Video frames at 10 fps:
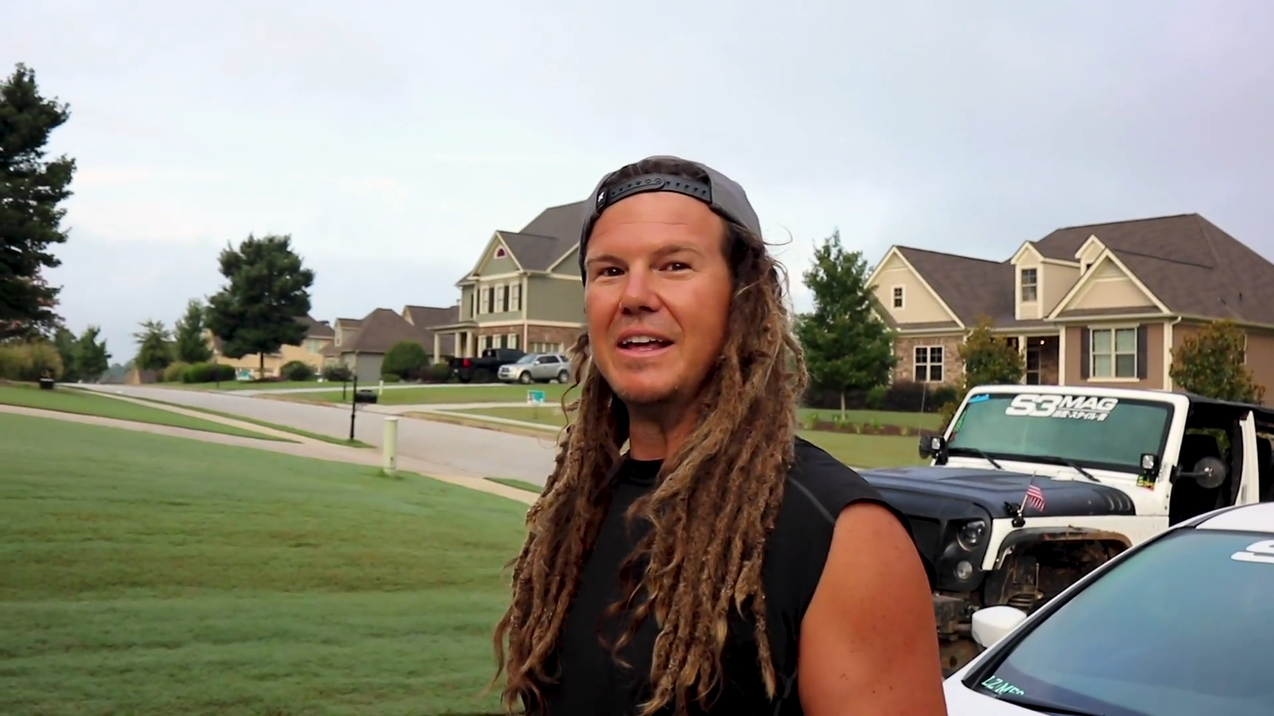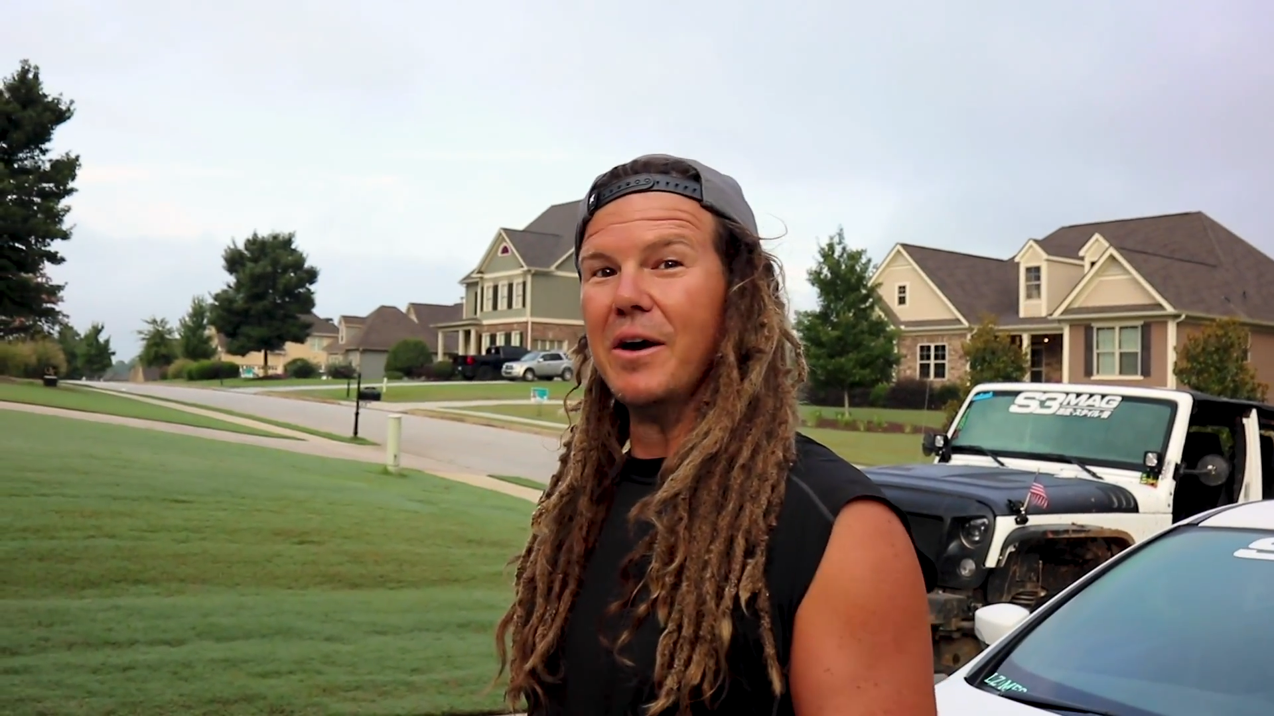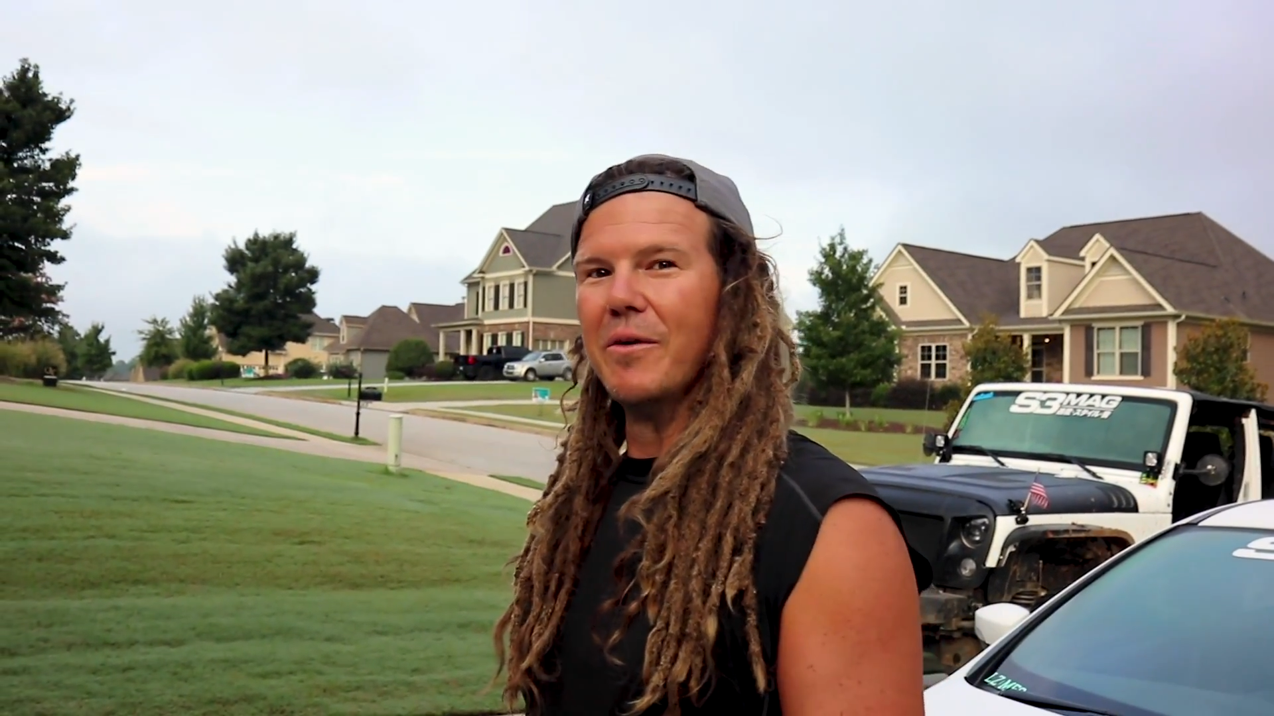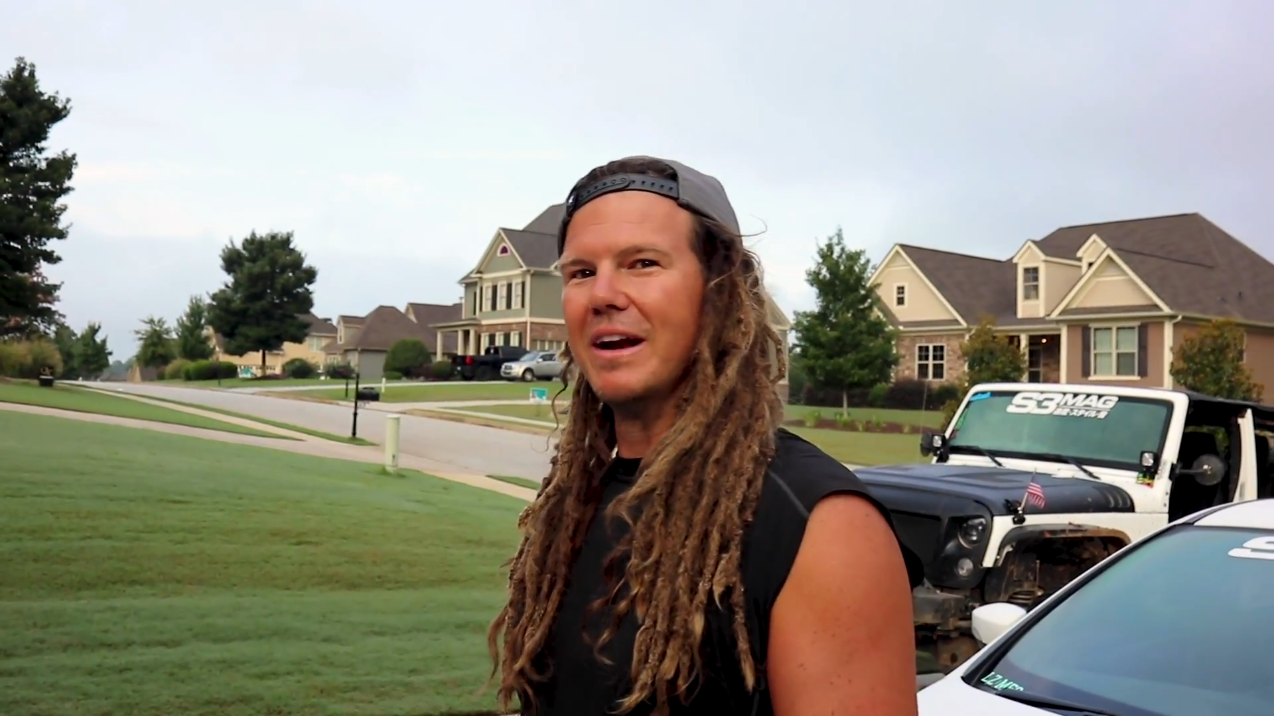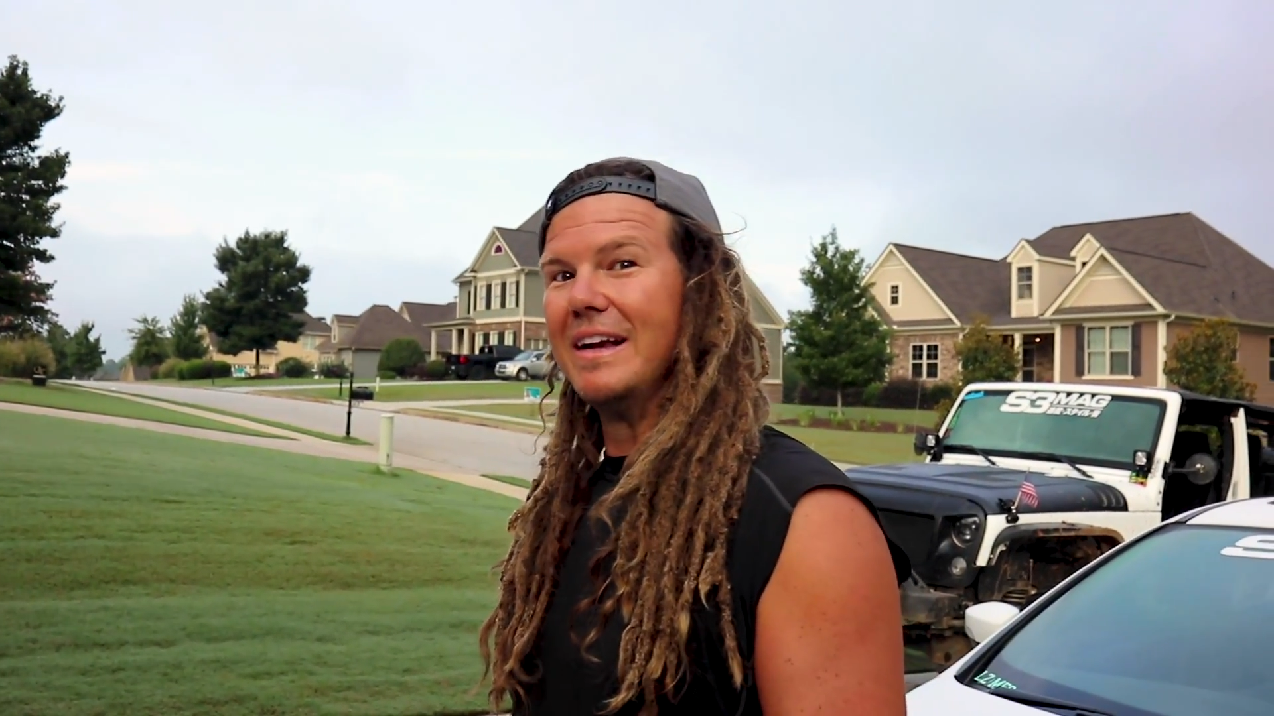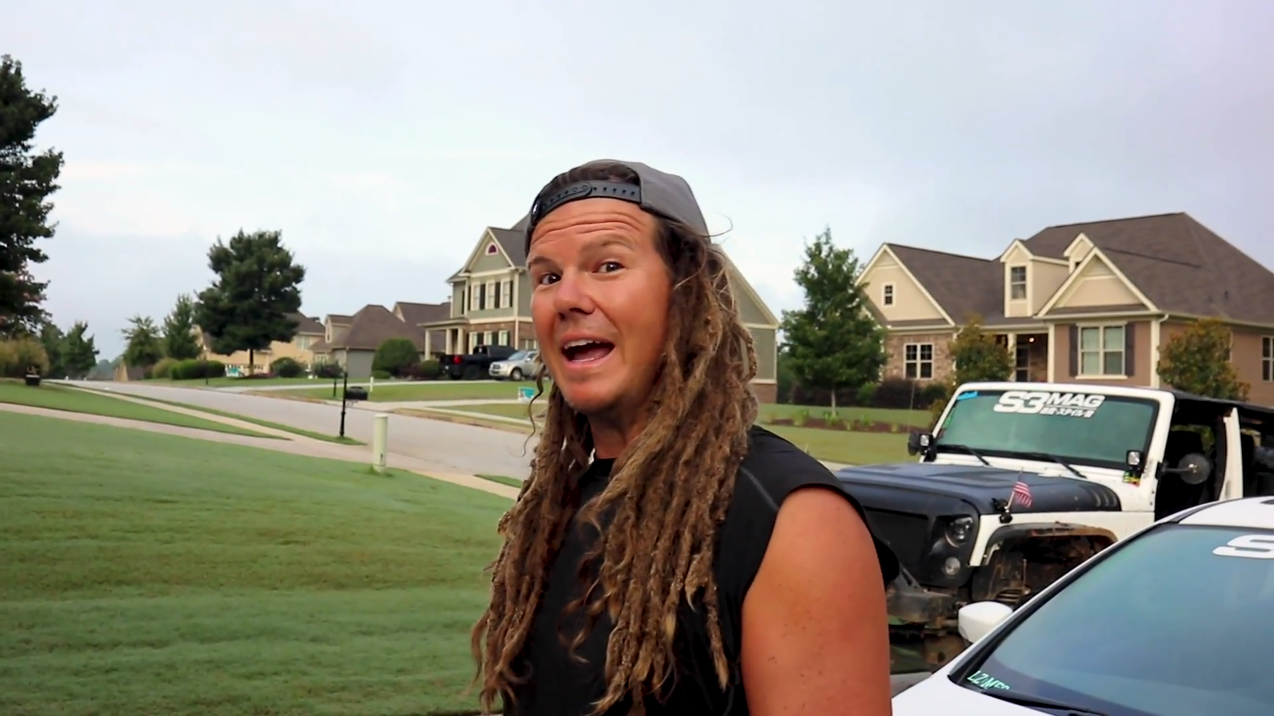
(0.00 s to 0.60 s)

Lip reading: you don't want to